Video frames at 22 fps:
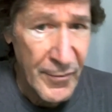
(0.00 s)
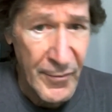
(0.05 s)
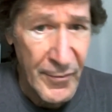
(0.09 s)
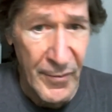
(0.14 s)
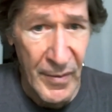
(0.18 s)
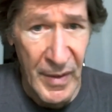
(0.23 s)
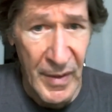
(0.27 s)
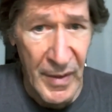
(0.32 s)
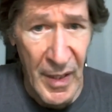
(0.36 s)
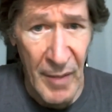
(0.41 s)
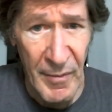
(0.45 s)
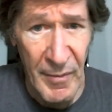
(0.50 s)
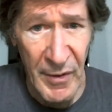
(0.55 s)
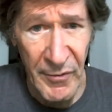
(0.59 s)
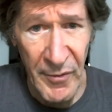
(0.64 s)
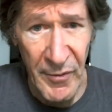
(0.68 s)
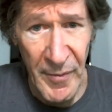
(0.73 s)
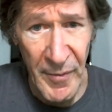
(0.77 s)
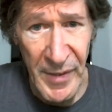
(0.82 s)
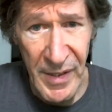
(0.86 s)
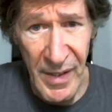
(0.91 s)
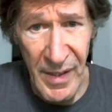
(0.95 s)
coming
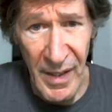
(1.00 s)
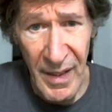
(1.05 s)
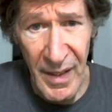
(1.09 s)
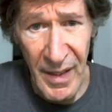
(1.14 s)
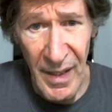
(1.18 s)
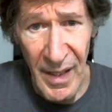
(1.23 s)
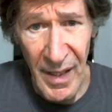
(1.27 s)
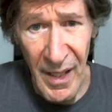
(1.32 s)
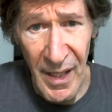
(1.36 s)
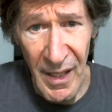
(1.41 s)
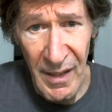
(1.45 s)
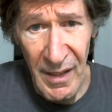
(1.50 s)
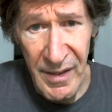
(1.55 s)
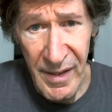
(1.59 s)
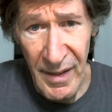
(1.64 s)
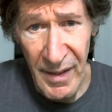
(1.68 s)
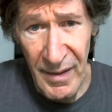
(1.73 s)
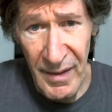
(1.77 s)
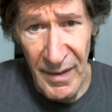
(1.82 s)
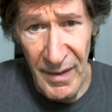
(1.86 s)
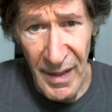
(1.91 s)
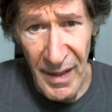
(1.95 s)
from a
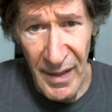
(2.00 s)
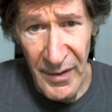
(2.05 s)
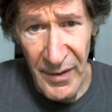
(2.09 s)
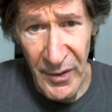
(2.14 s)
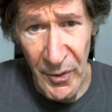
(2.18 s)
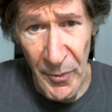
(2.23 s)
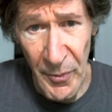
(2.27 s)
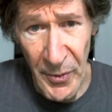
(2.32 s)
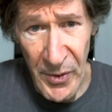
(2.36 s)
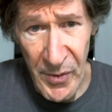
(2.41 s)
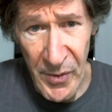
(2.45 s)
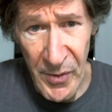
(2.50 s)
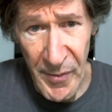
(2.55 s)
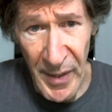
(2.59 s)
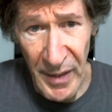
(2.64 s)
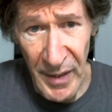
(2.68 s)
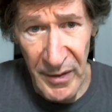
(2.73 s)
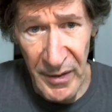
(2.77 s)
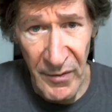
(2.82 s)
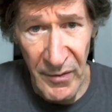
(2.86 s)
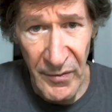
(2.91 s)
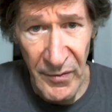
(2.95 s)
psychological
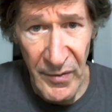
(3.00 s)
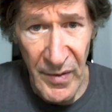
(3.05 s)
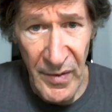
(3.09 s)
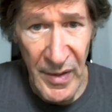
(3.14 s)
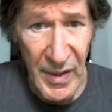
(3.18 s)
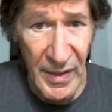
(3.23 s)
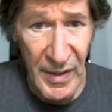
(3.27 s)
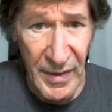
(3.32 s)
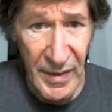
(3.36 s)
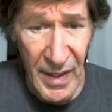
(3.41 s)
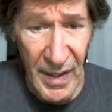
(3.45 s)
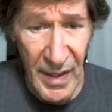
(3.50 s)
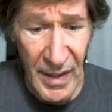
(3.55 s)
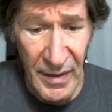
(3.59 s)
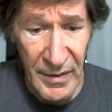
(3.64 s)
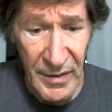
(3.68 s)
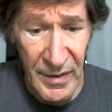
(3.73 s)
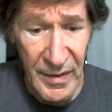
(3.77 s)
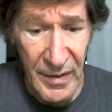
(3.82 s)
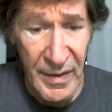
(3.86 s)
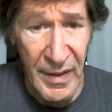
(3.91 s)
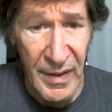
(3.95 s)
perspective,
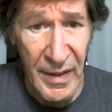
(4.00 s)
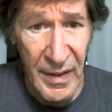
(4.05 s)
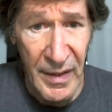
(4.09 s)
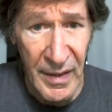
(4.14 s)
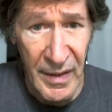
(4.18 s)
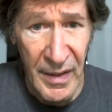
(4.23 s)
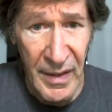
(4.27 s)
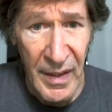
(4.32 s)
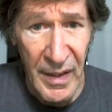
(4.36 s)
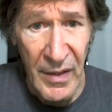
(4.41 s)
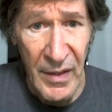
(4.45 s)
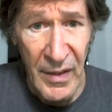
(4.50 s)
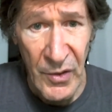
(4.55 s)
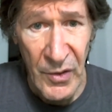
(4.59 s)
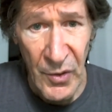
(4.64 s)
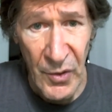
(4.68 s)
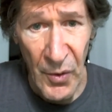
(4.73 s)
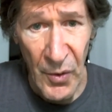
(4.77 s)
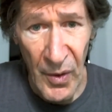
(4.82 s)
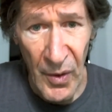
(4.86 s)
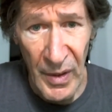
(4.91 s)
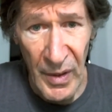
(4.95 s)
unconscious, he
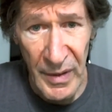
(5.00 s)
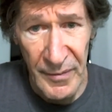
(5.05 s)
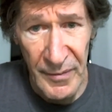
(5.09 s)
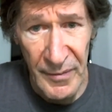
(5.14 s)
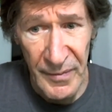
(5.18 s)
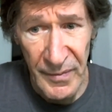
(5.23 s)
taught